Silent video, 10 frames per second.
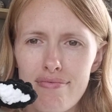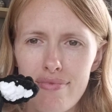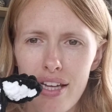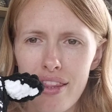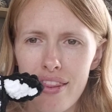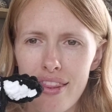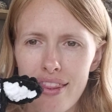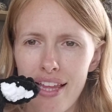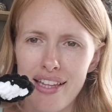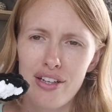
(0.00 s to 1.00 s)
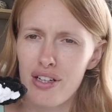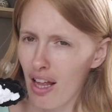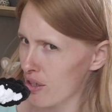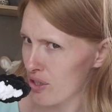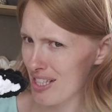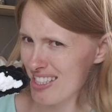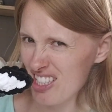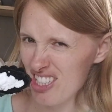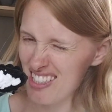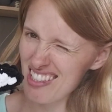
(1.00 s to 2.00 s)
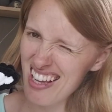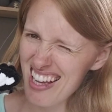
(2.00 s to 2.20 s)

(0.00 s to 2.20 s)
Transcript: in like their color transitions.